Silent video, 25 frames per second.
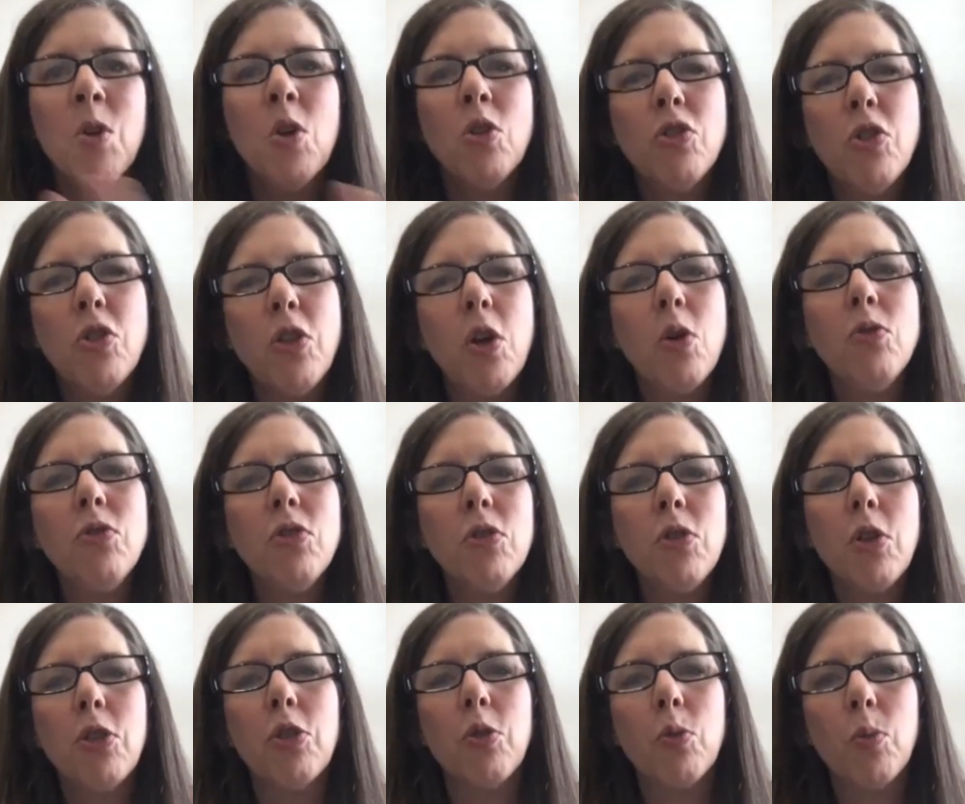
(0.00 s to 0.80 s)
So, those
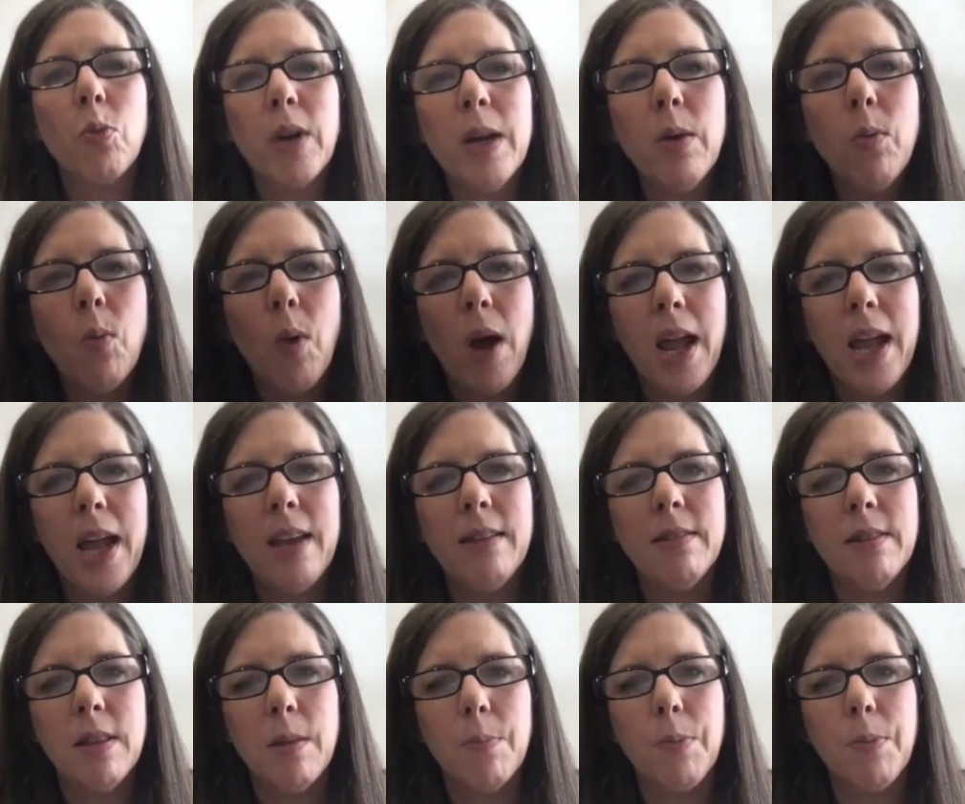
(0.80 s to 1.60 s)
are the three
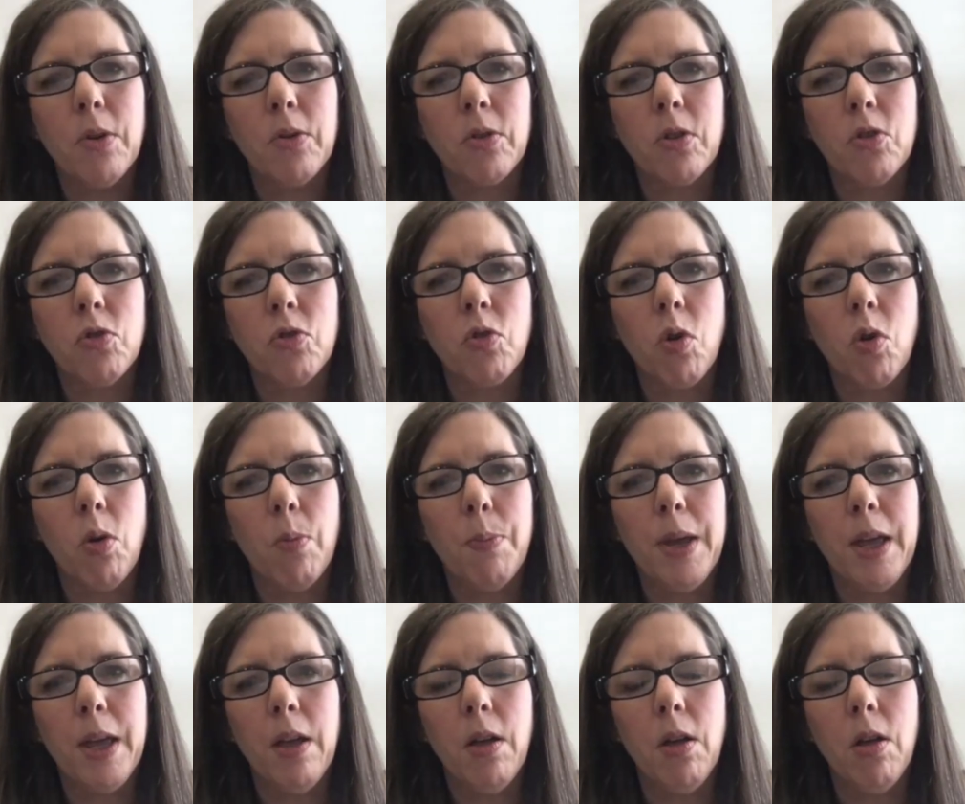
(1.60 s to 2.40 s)
ways that the birth control
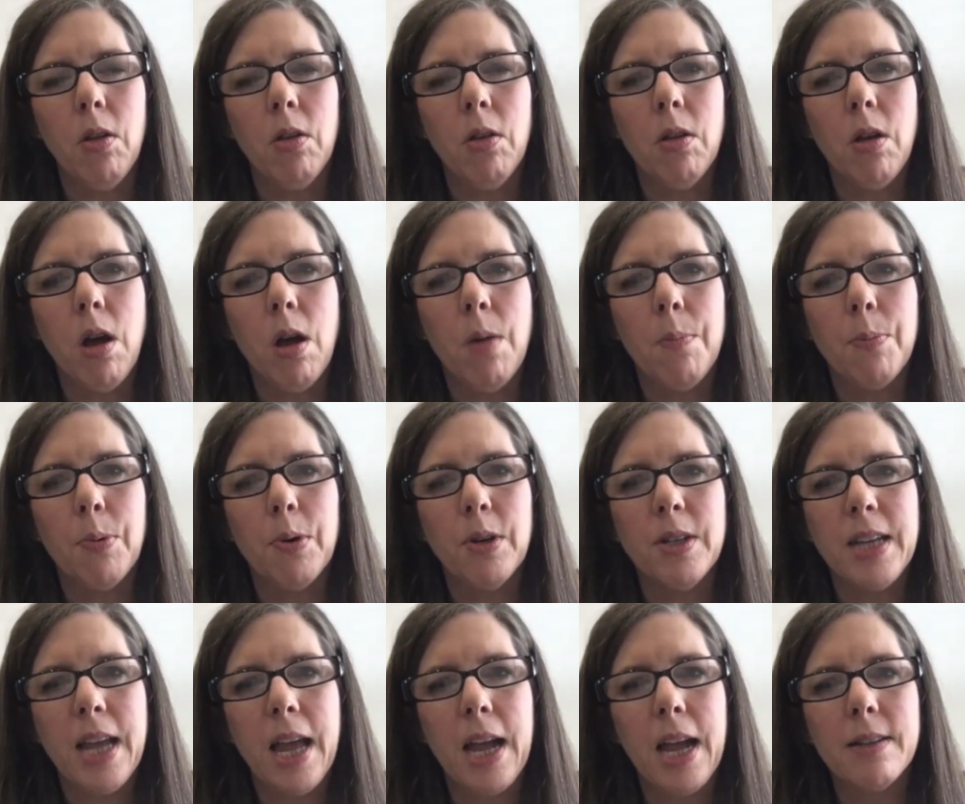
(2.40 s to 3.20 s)
pill
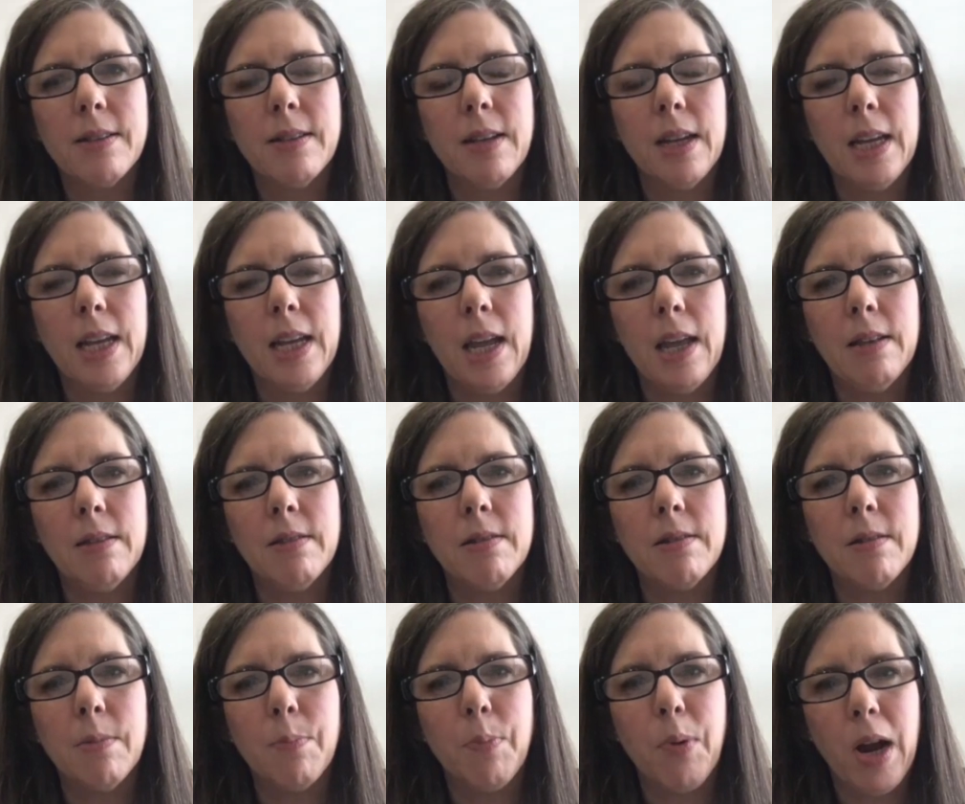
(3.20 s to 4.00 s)
protects
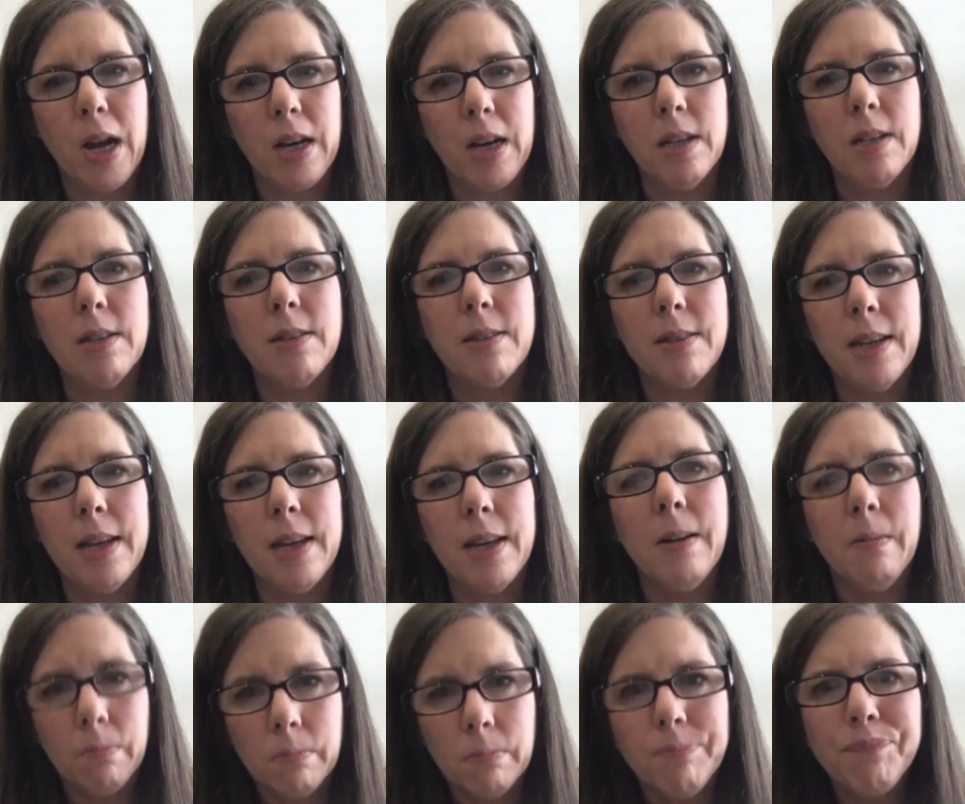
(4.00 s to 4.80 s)
against
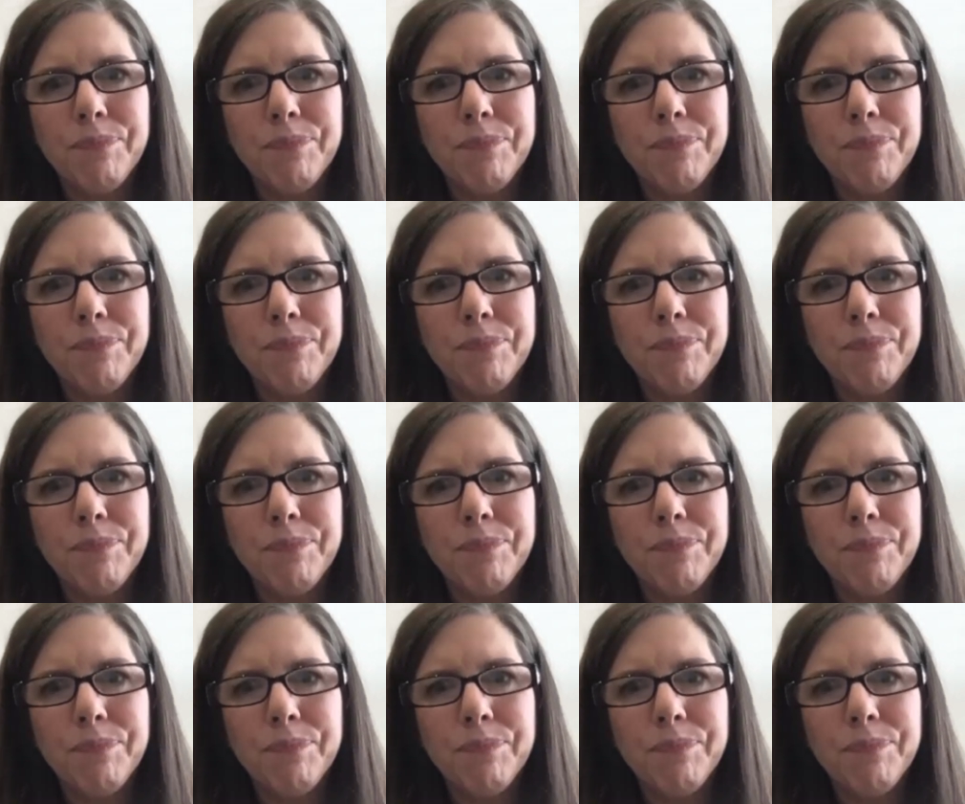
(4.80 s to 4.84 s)
pregnancy.